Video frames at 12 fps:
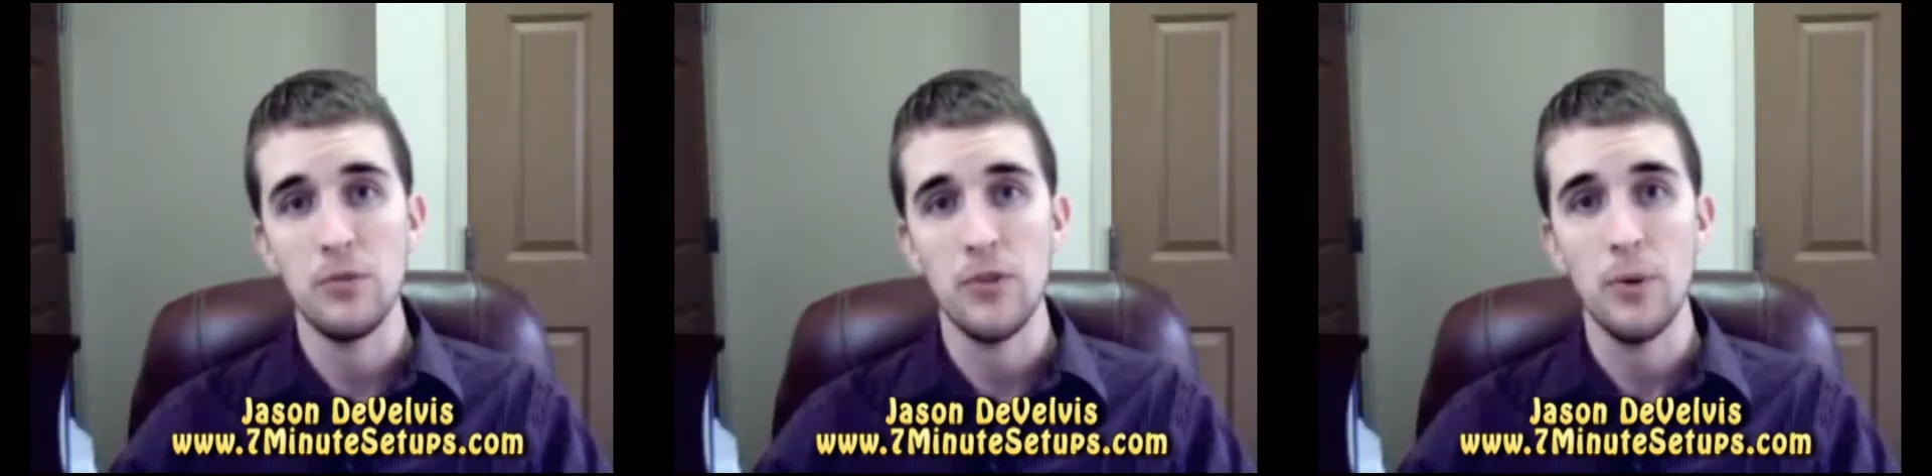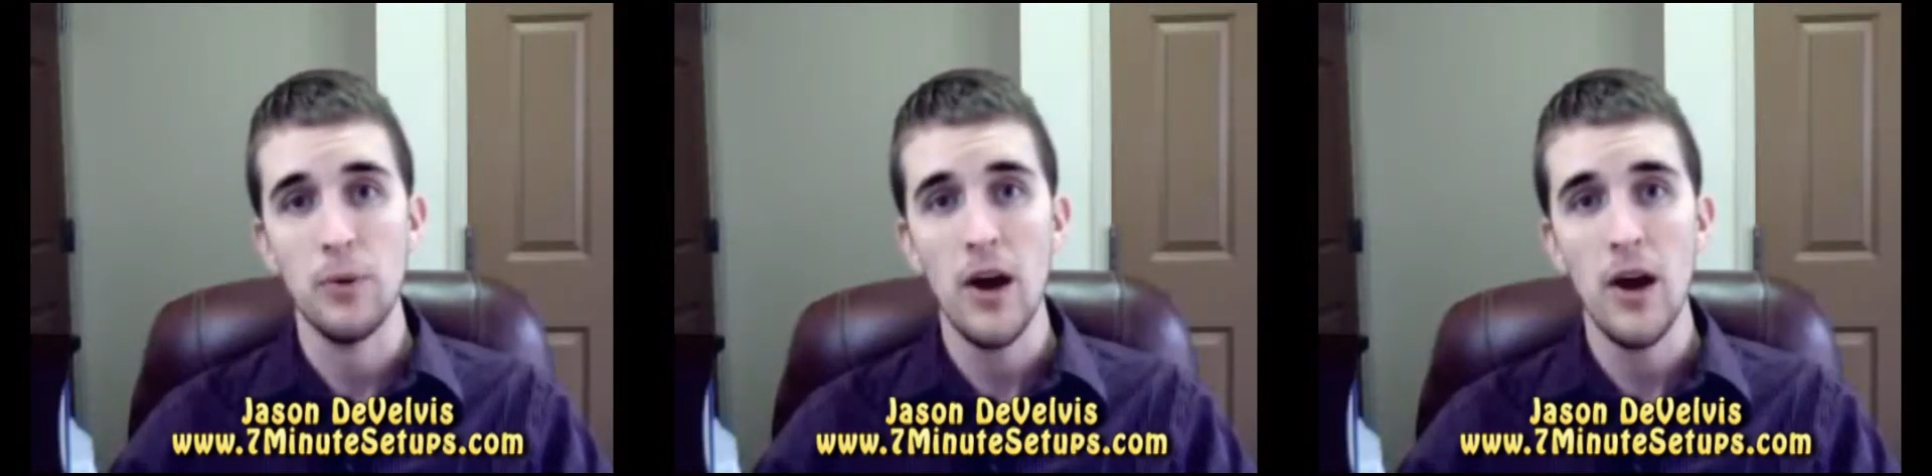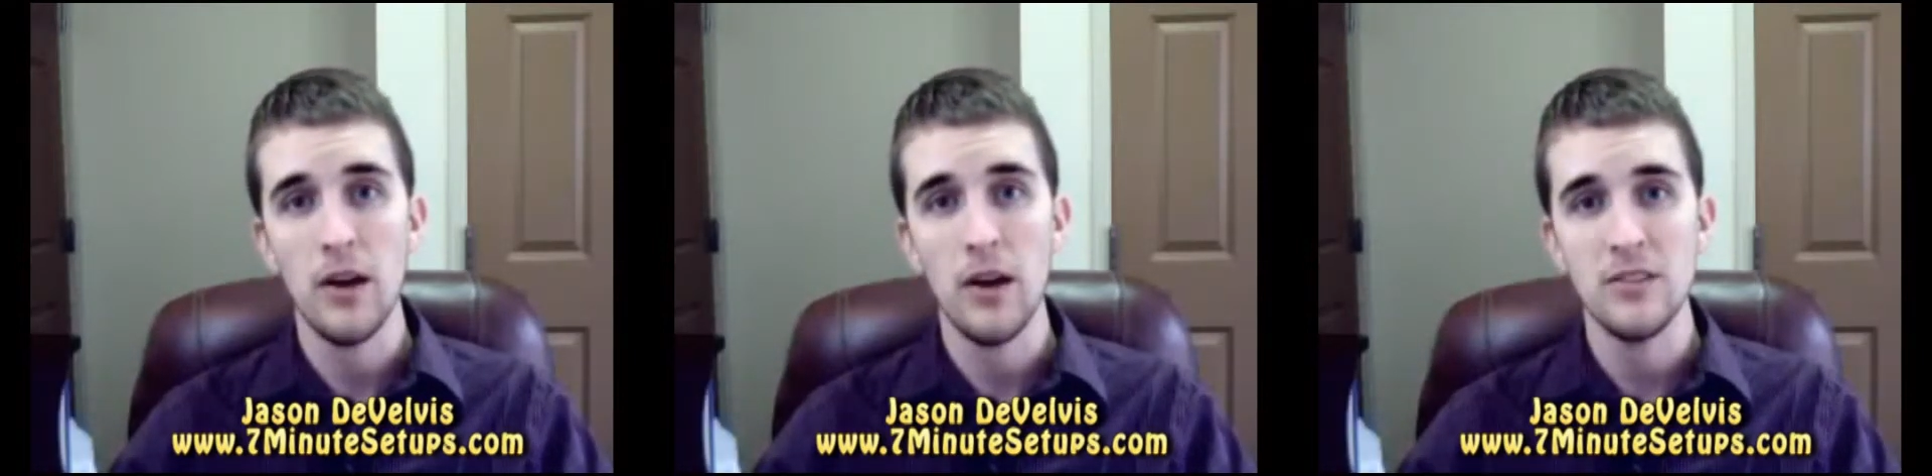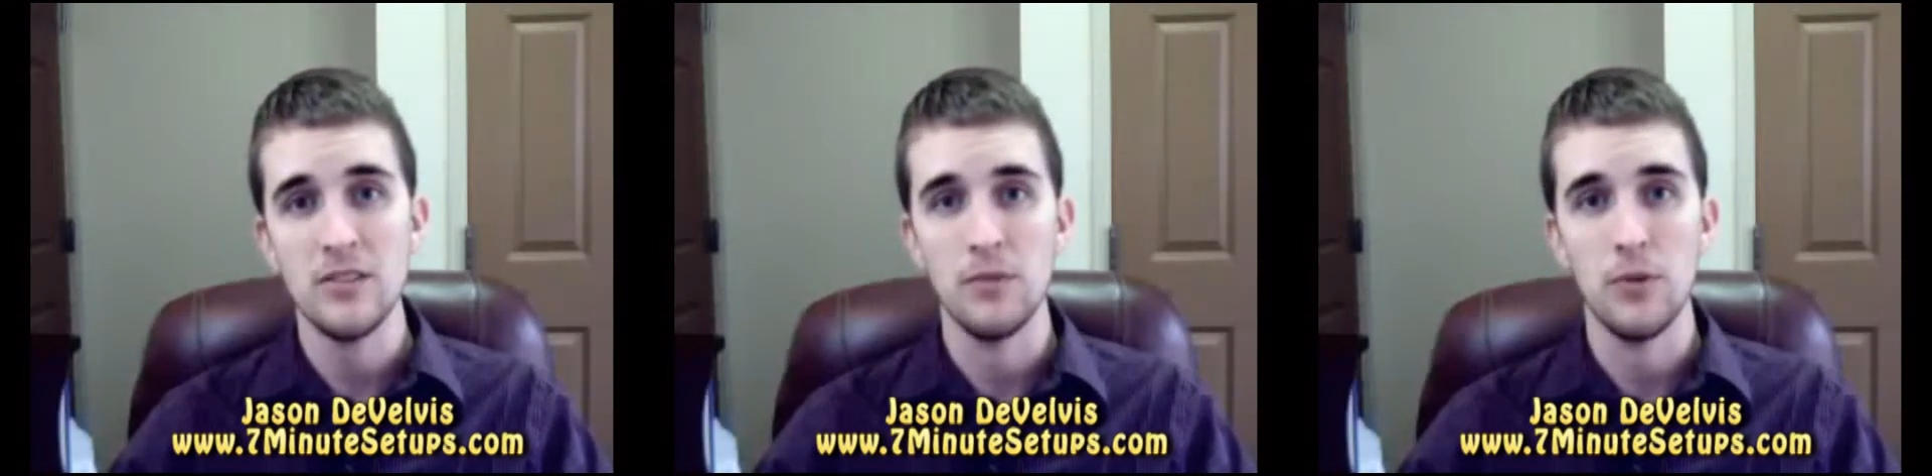for their
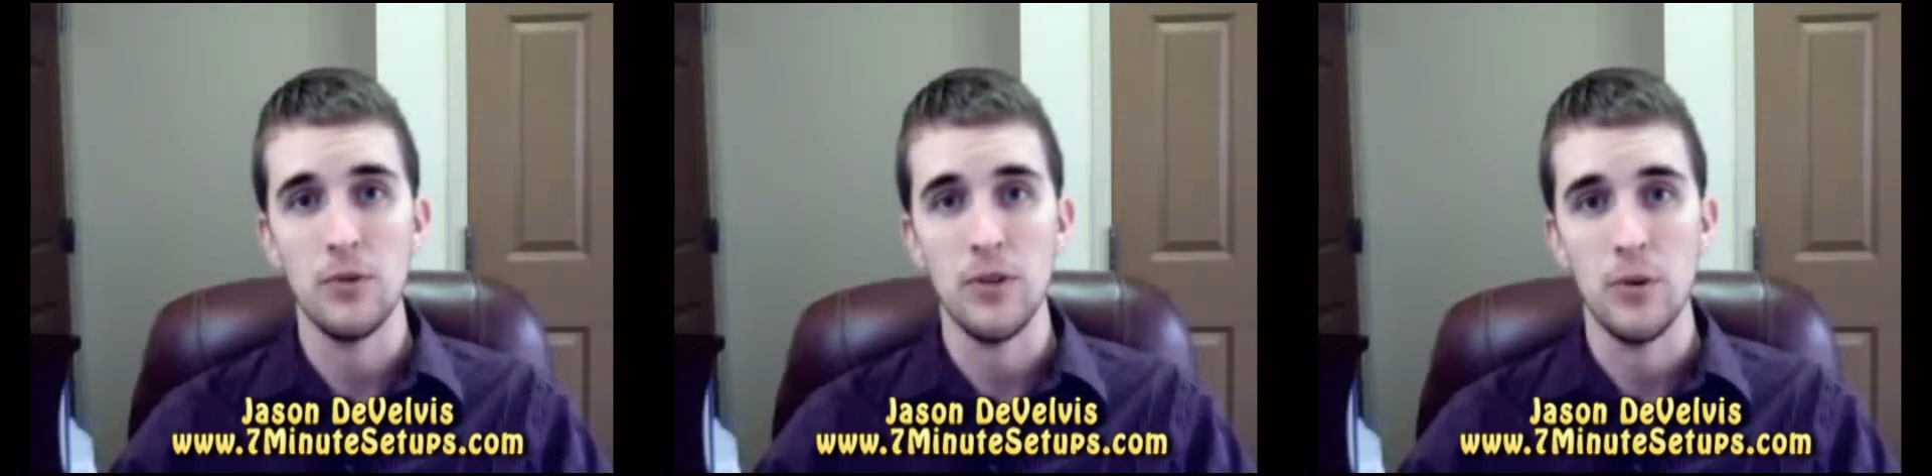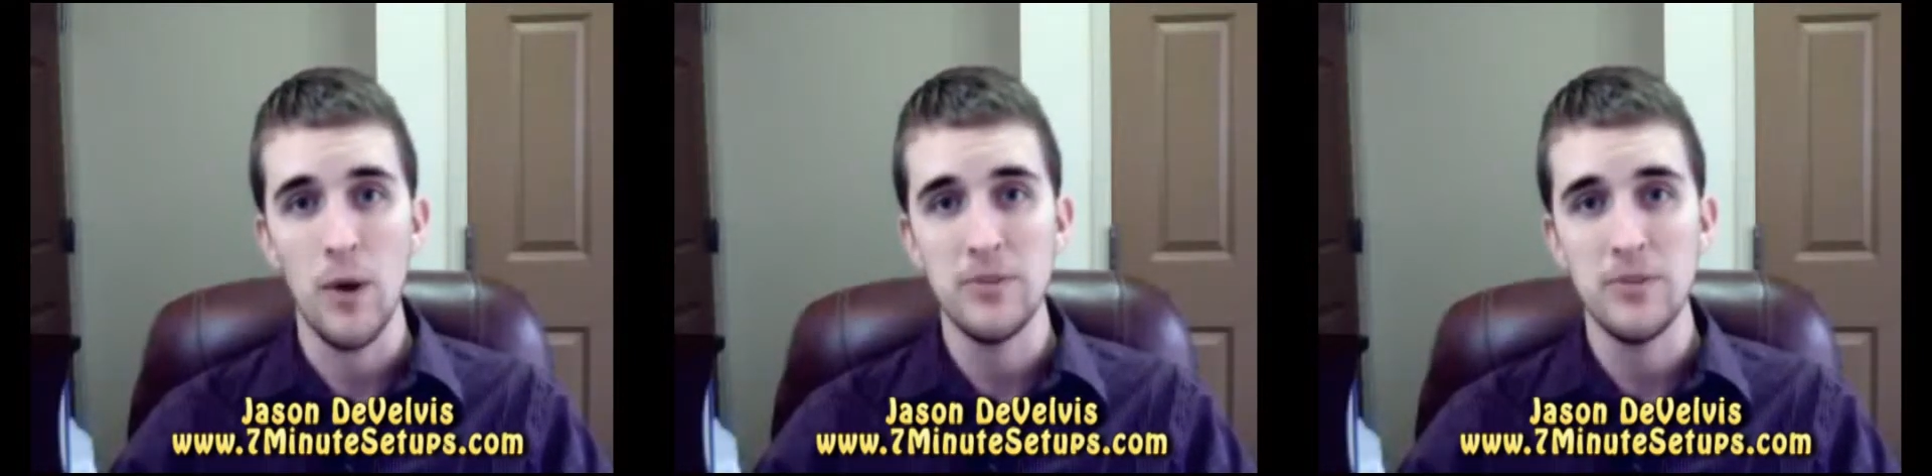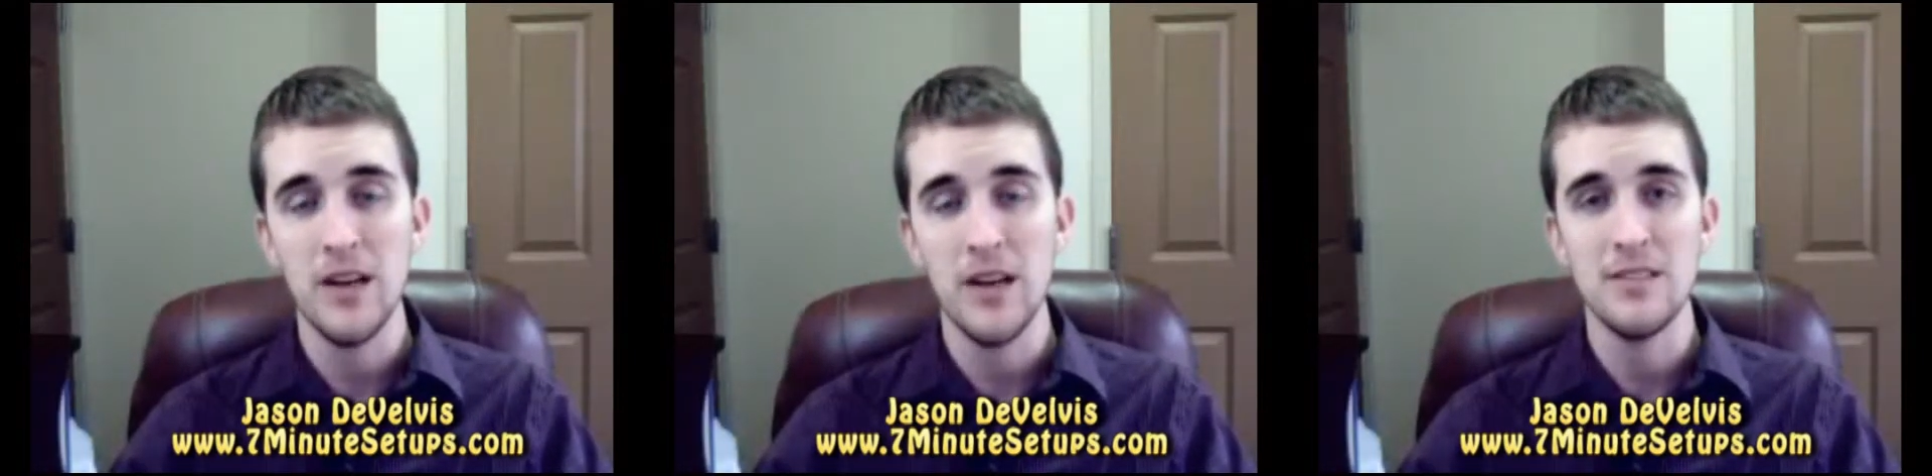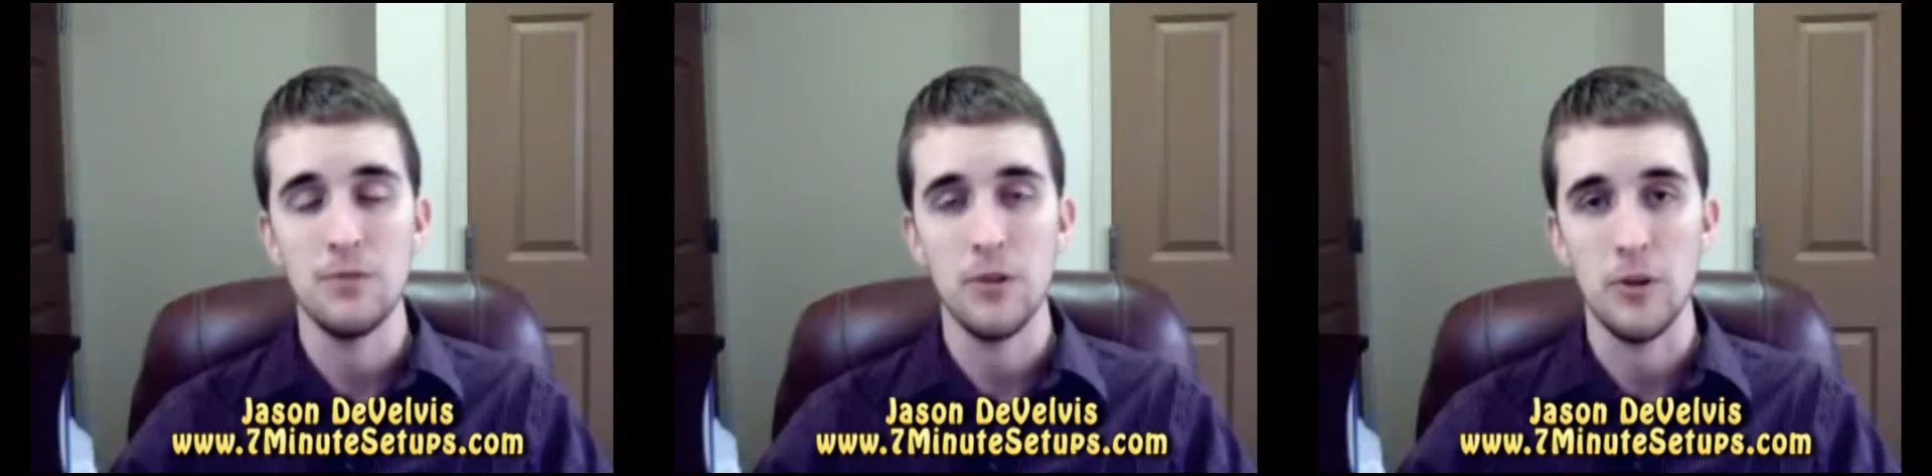products and for their
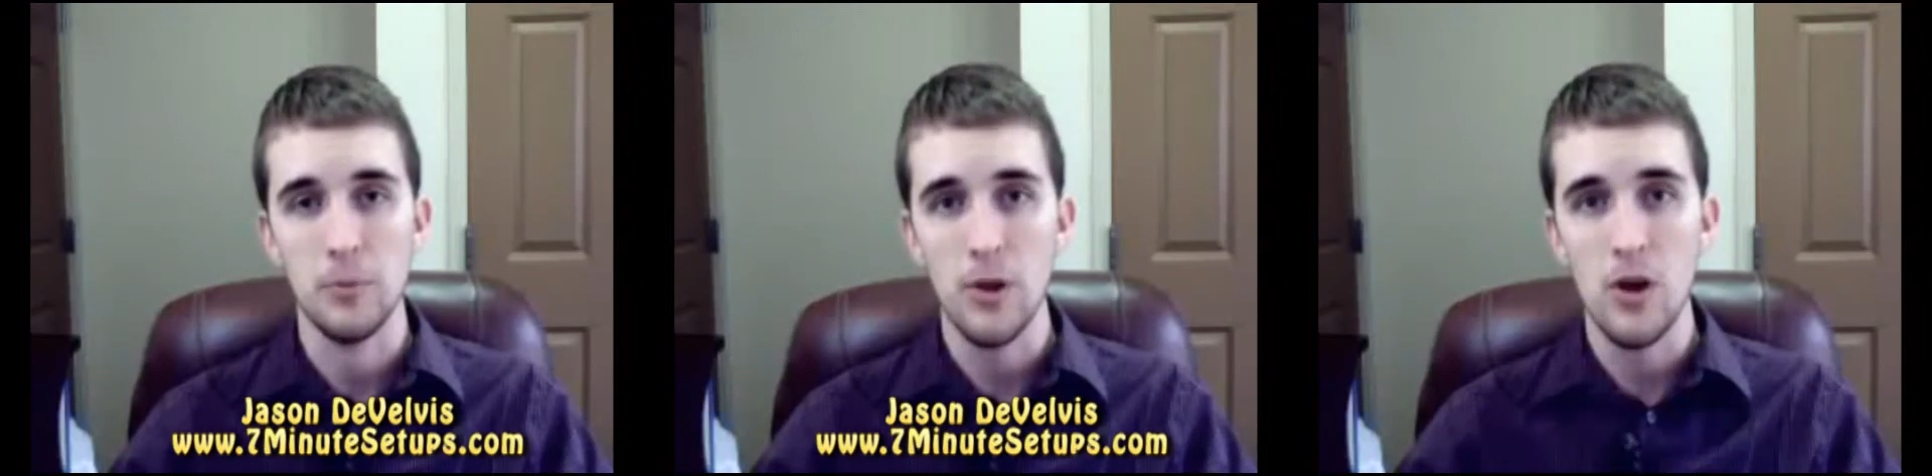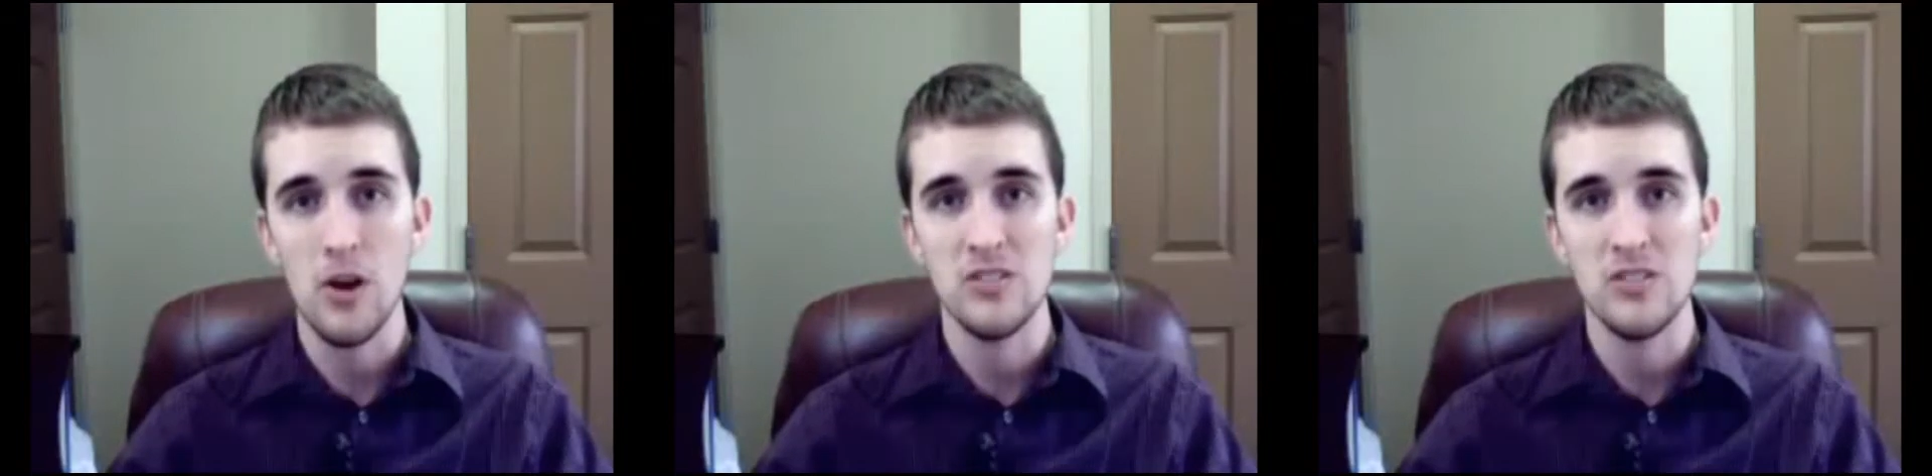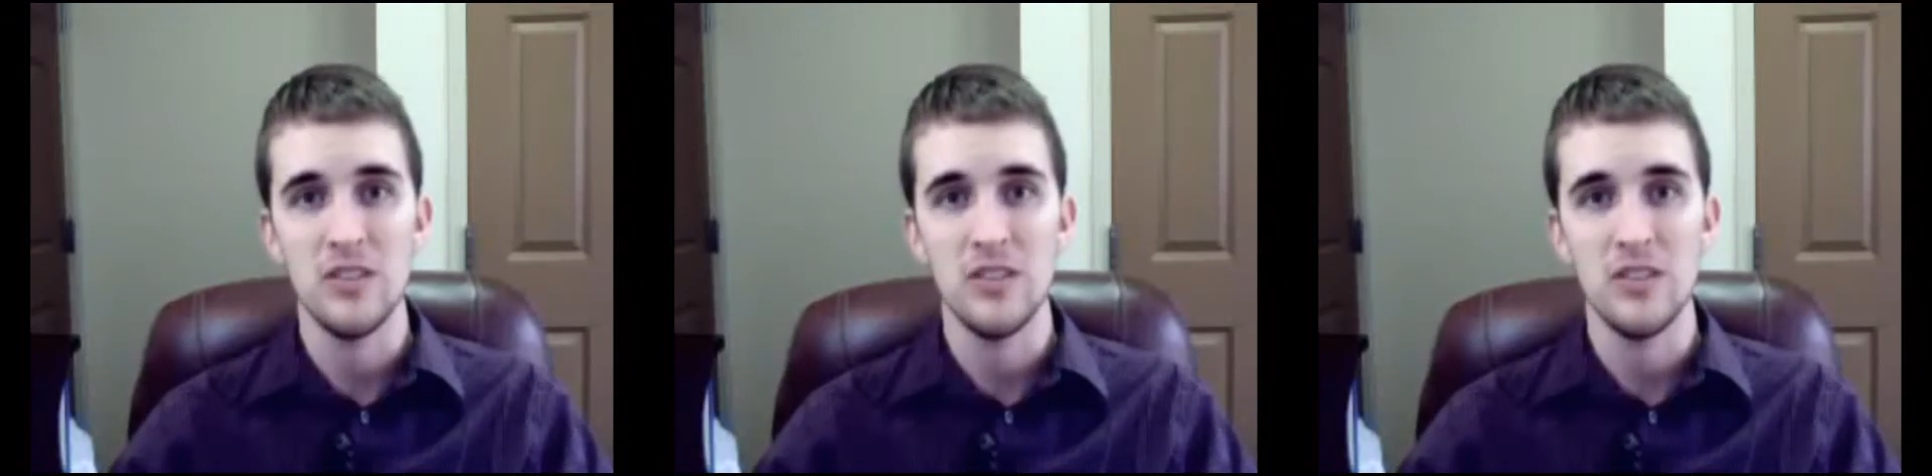websites and for their blogs